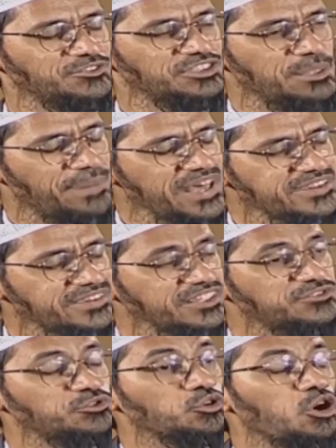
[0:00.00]
So the best
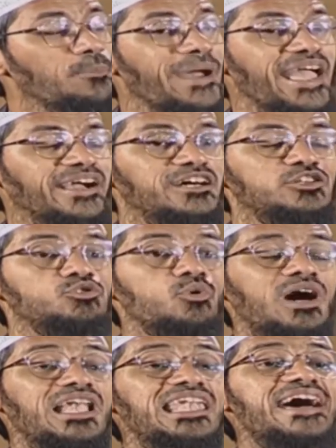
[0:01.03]
is to go back to
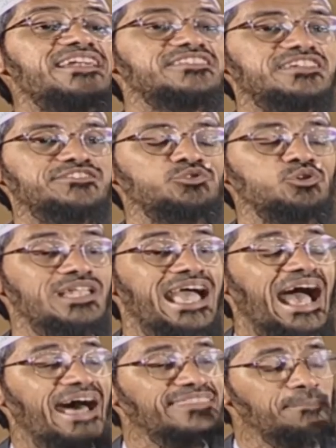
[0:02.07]
Allah and His Rasul.
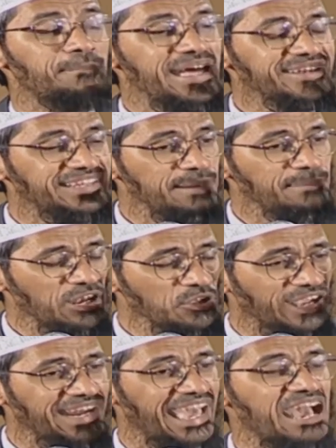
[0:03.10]
And the best label you
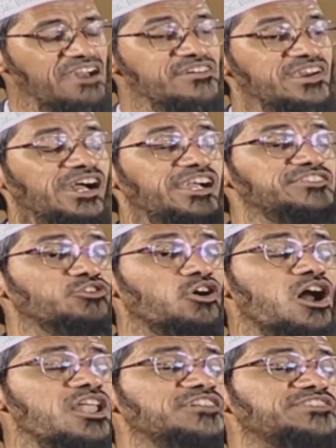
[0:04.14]
can have is
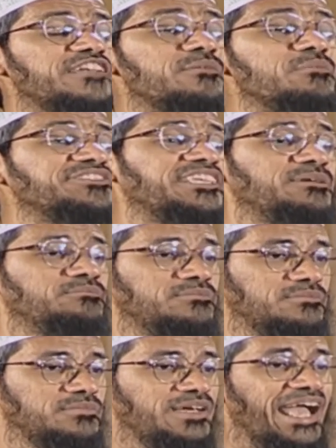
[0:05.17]
call yourself a Muslim.
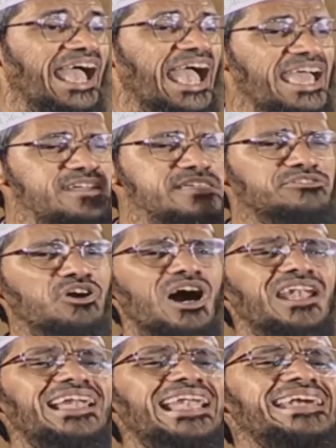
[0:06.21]
Any
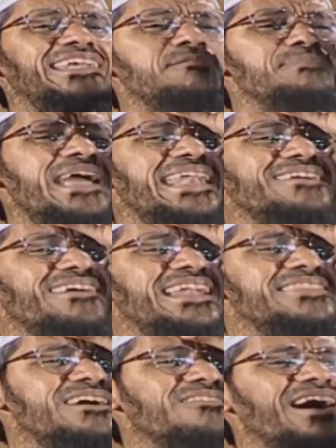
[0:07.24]
scholar, let it be anyone
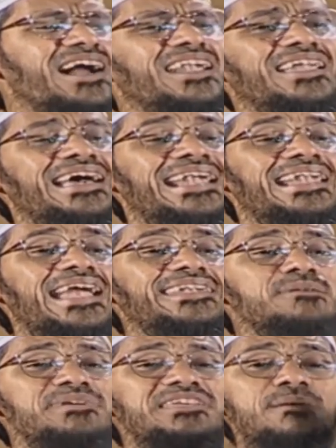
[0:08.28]
in the world, let
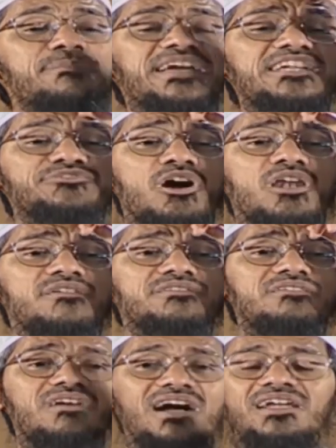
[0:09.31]
him be the biggest scholar of
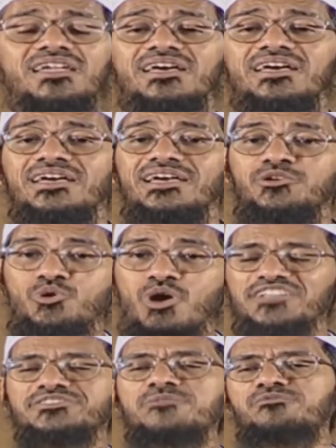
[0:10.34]
the world. You
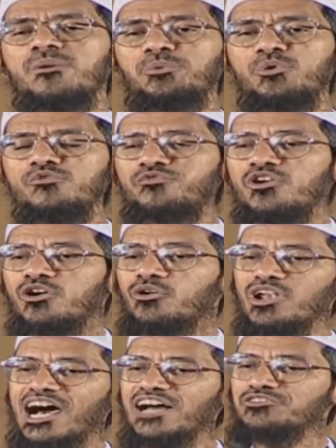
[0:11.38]
ask him for proof.
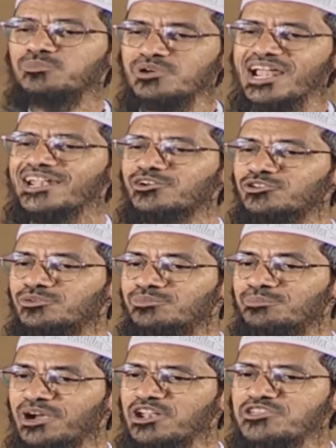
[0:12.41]
Ul hatu
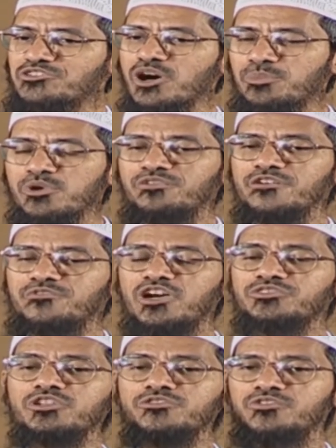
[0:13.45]
bunanakum. Produce your proof if you're
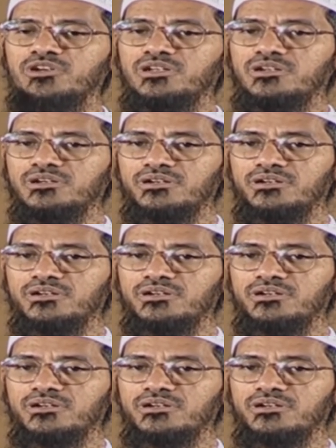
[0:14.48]
truthful.